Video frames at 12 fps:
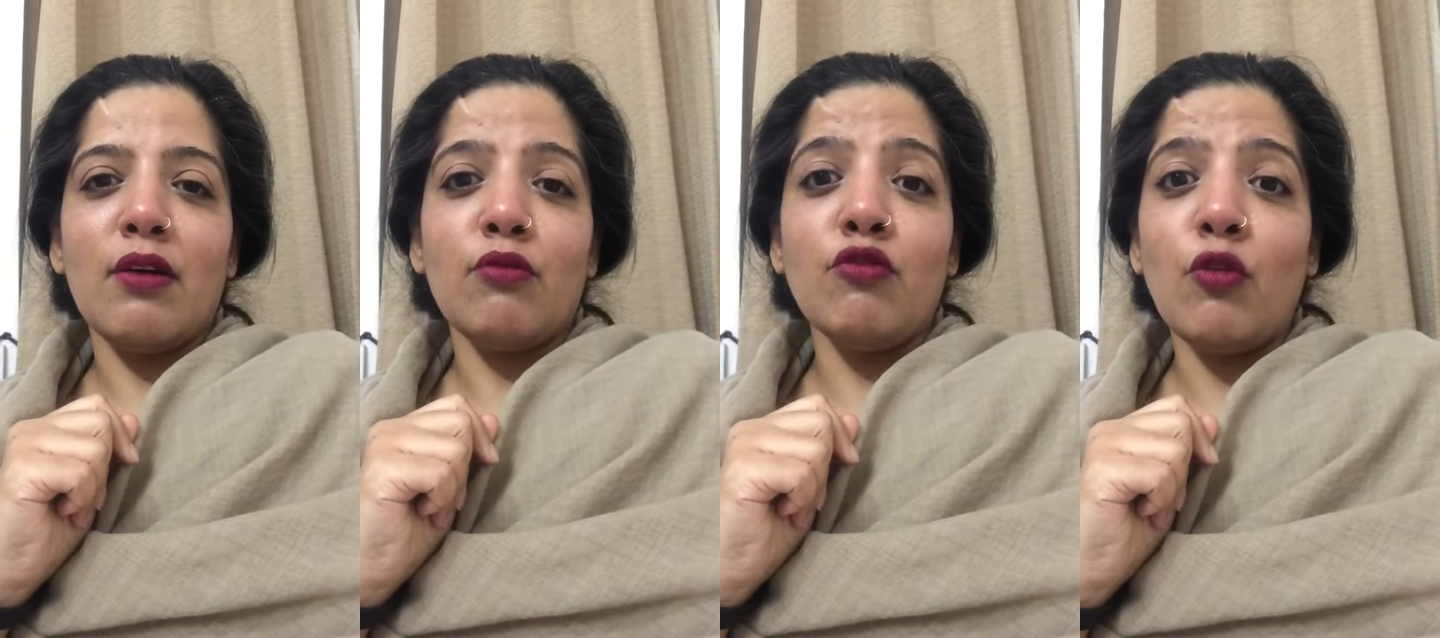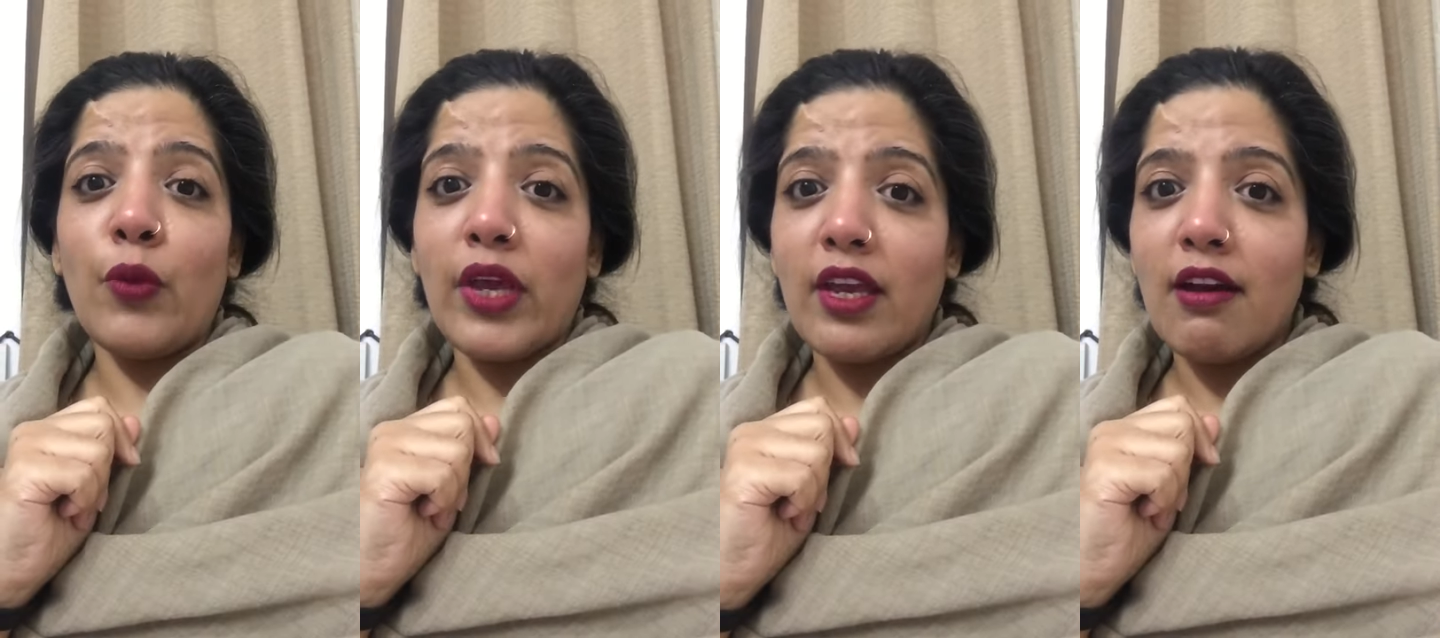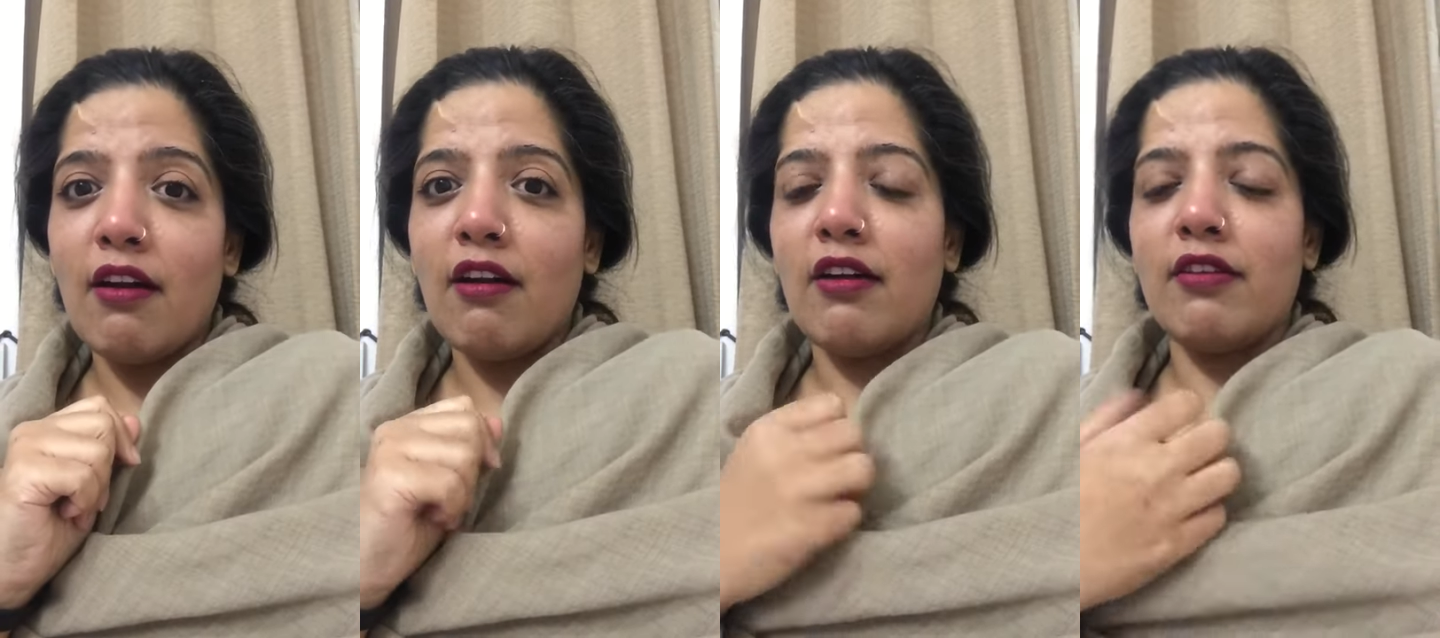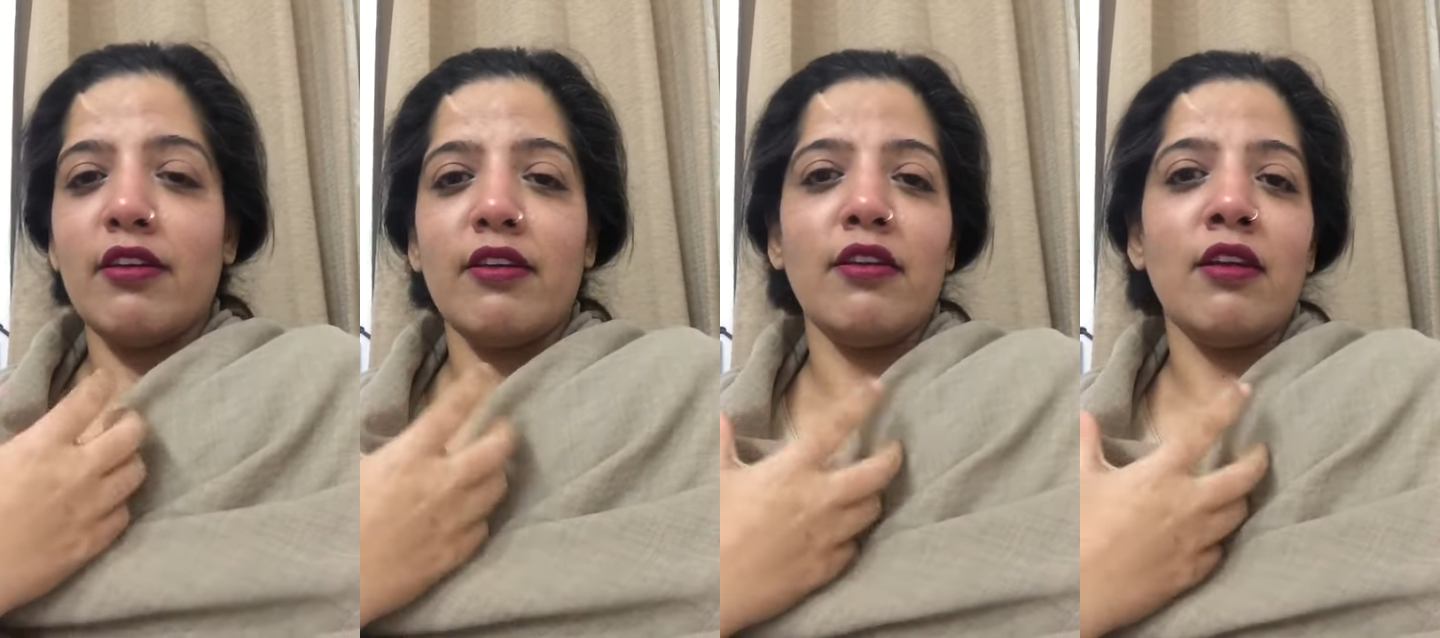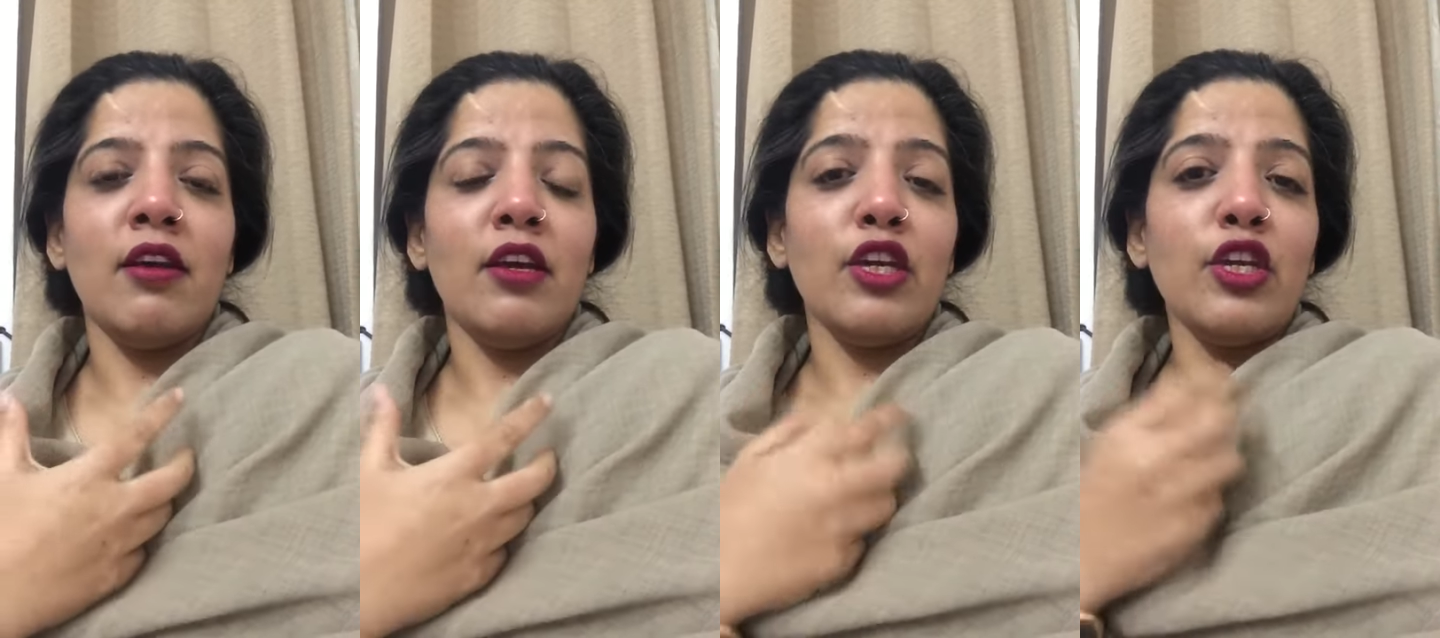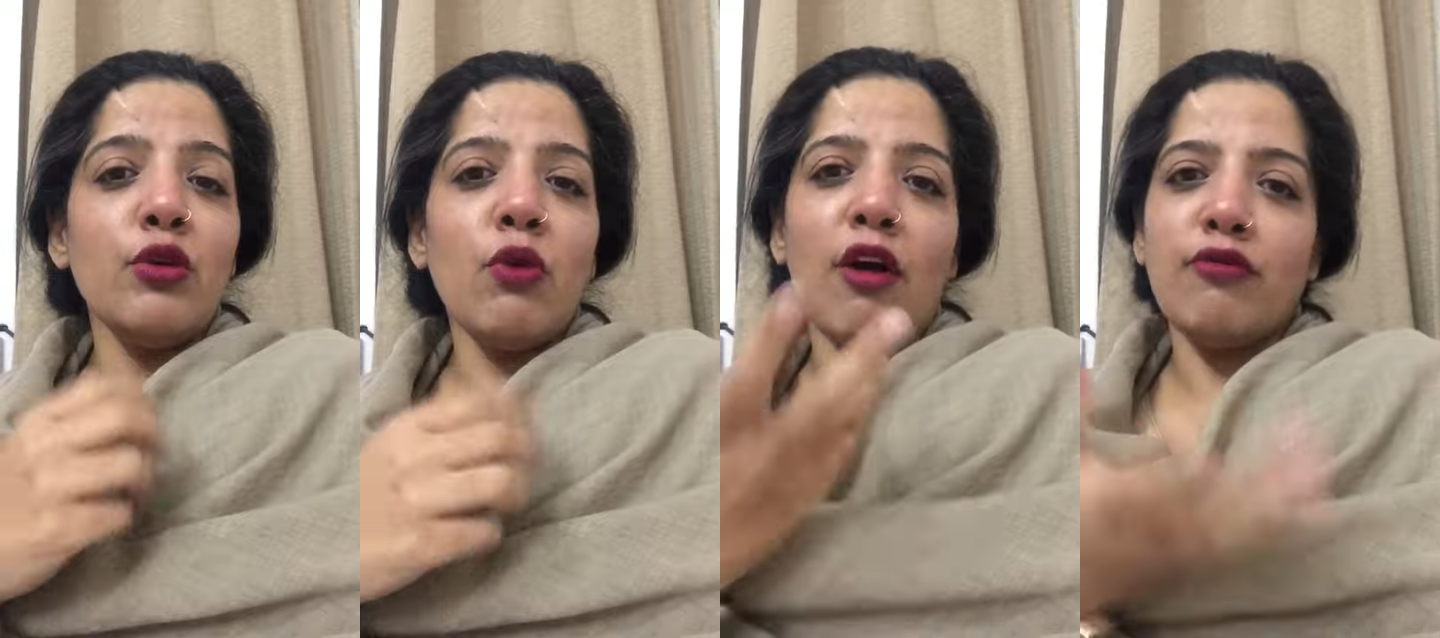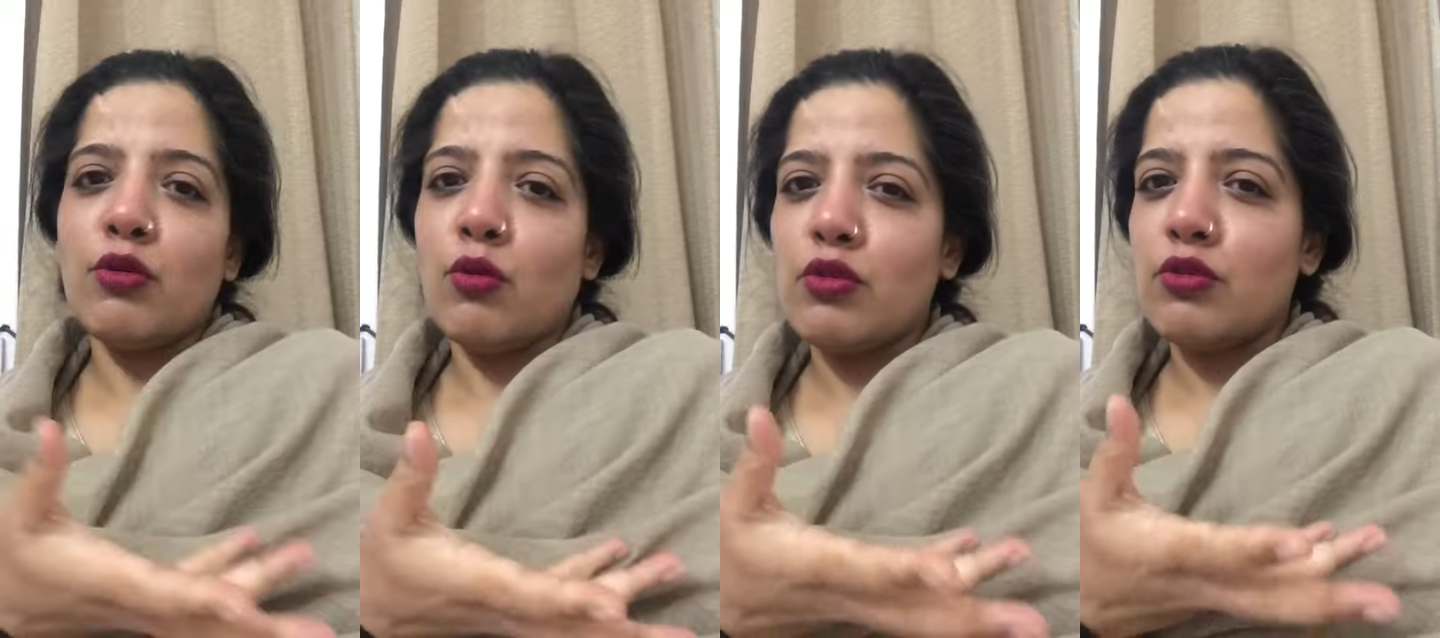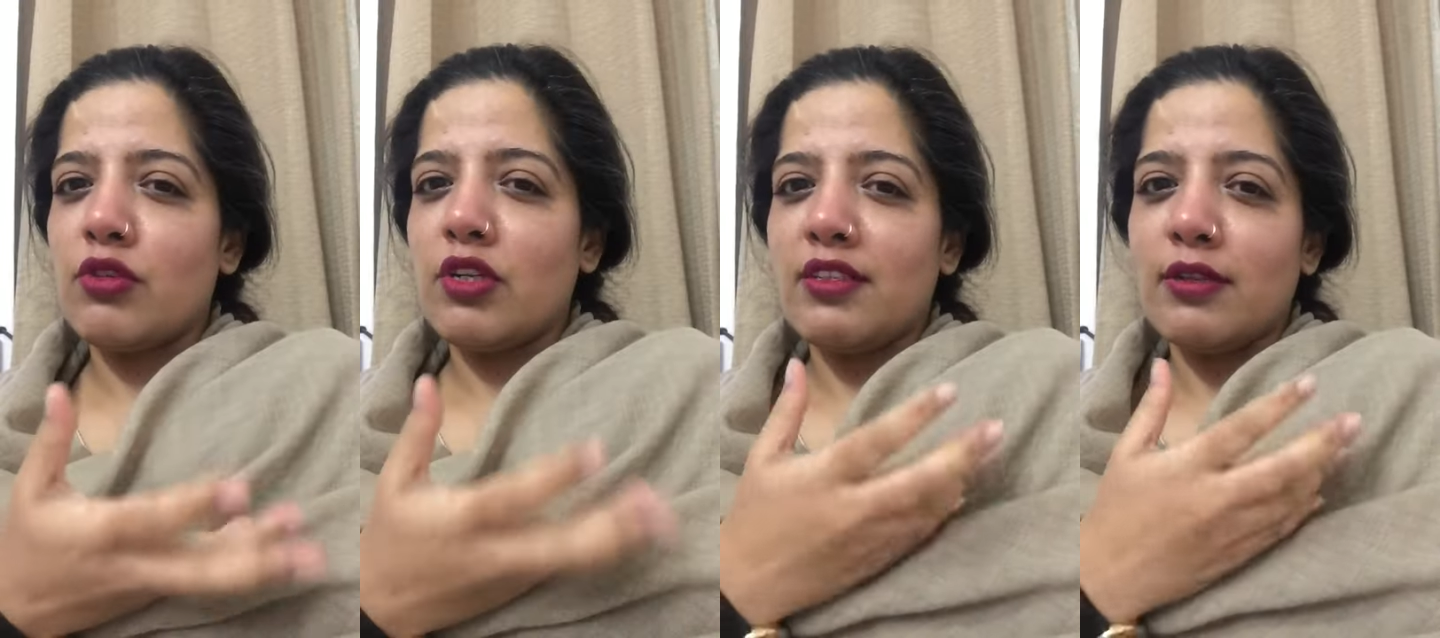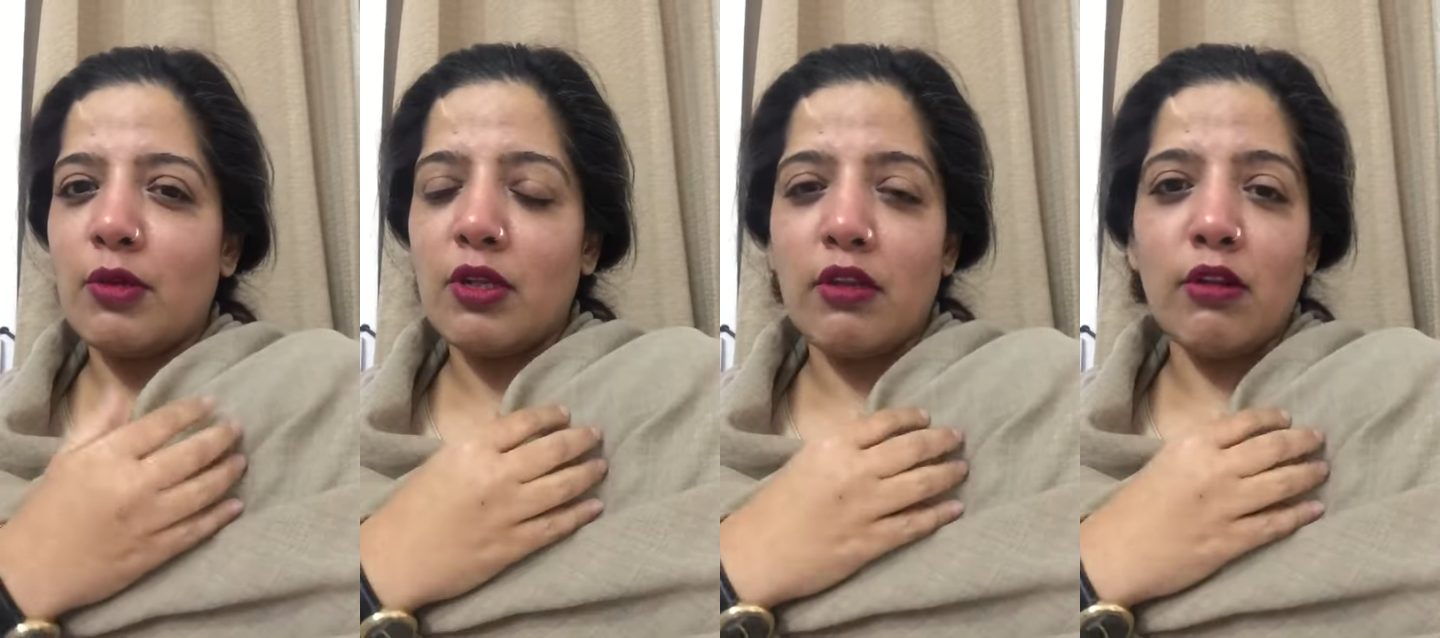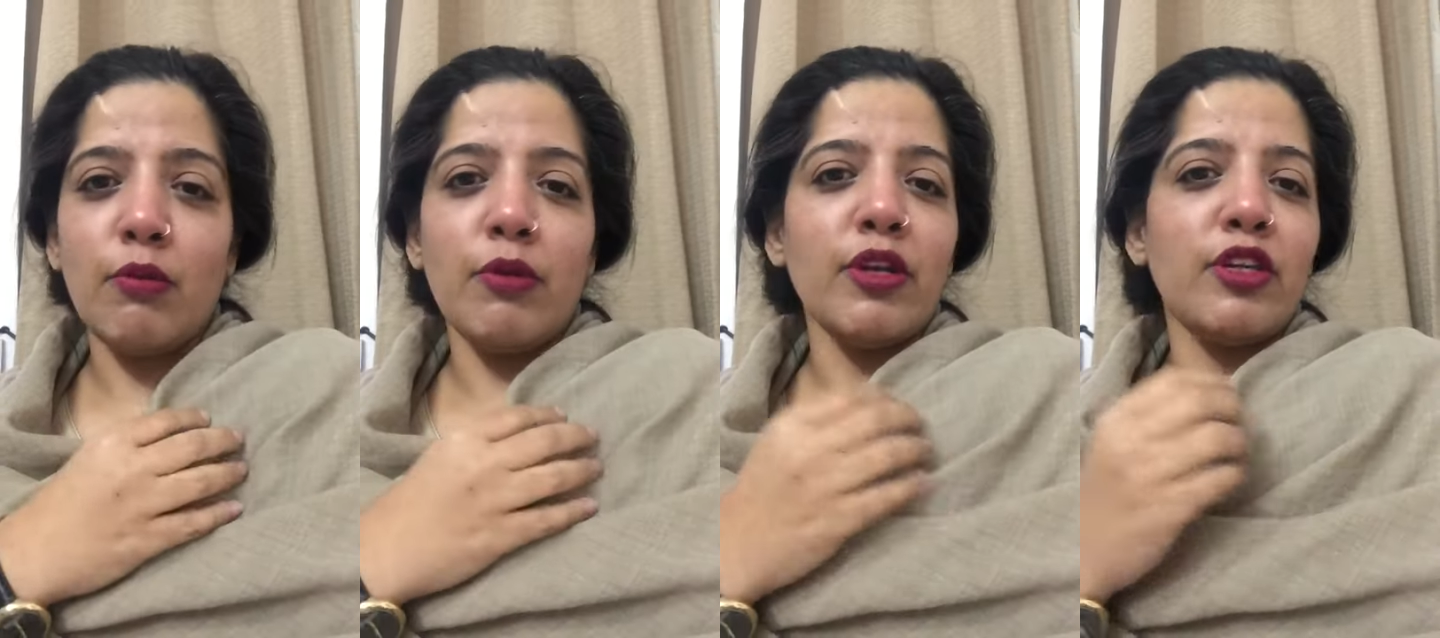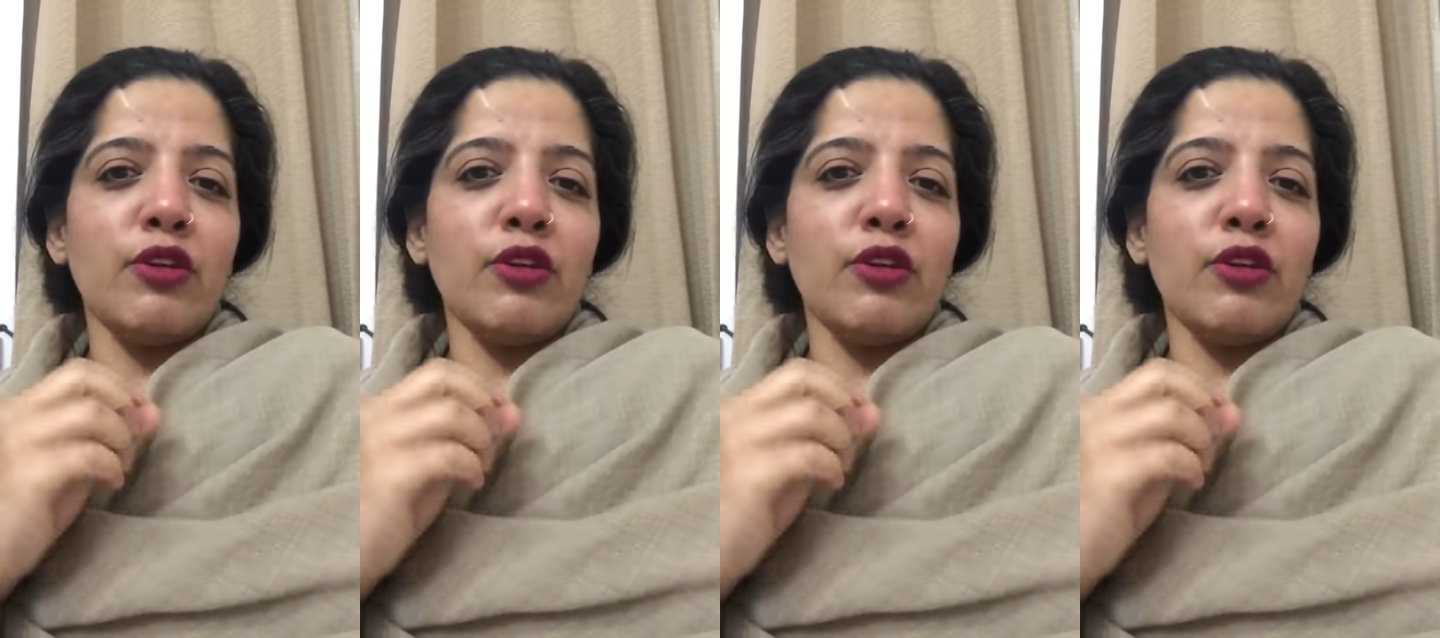wooing her, and you have to also tease him a little bit,